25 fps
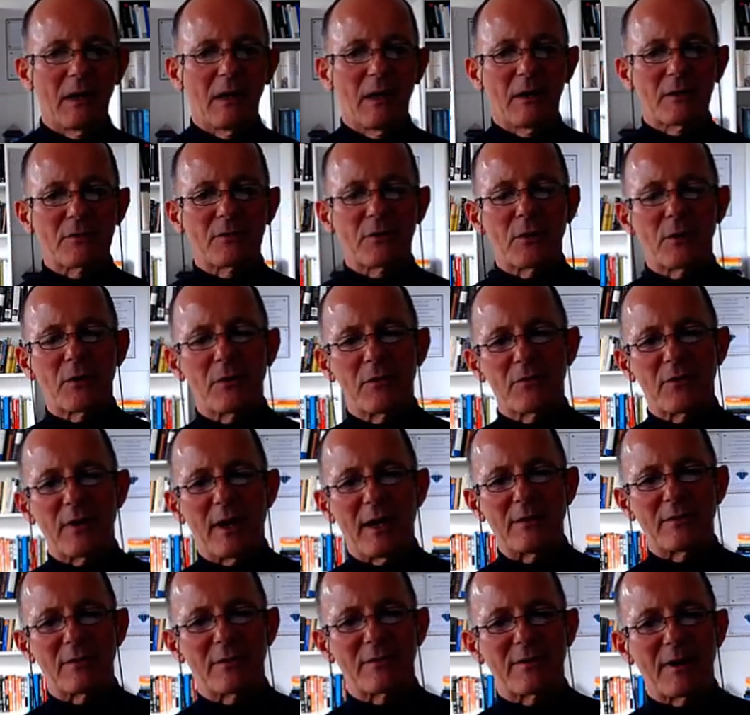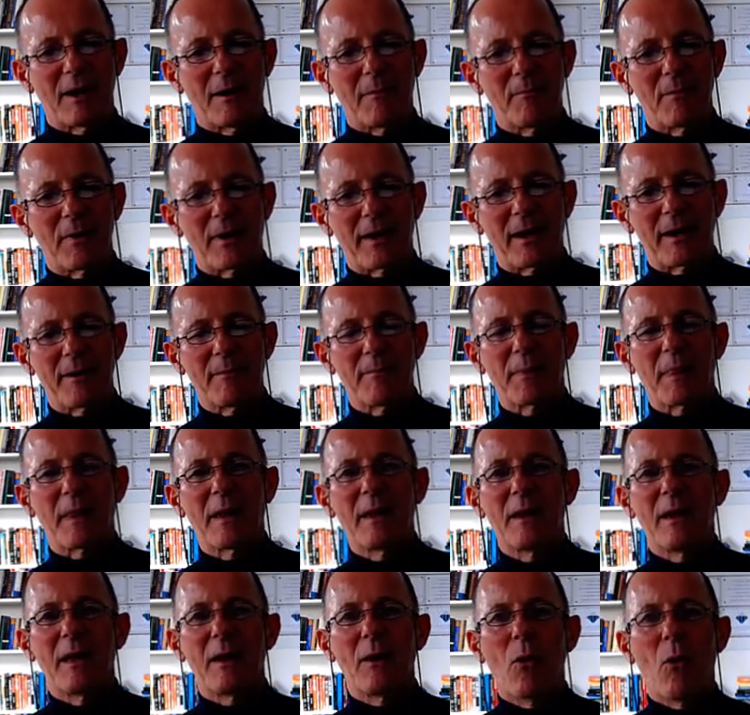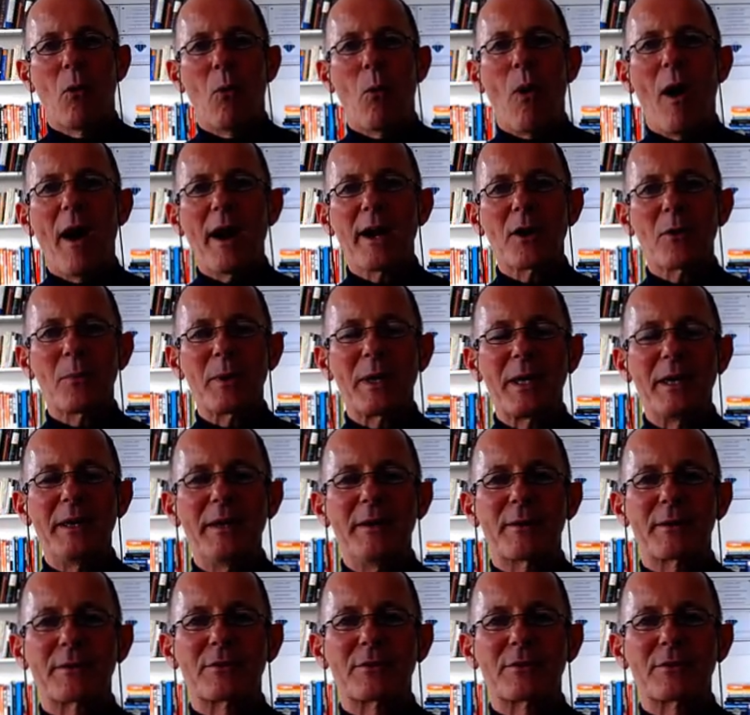So you can say to somebody, why are we here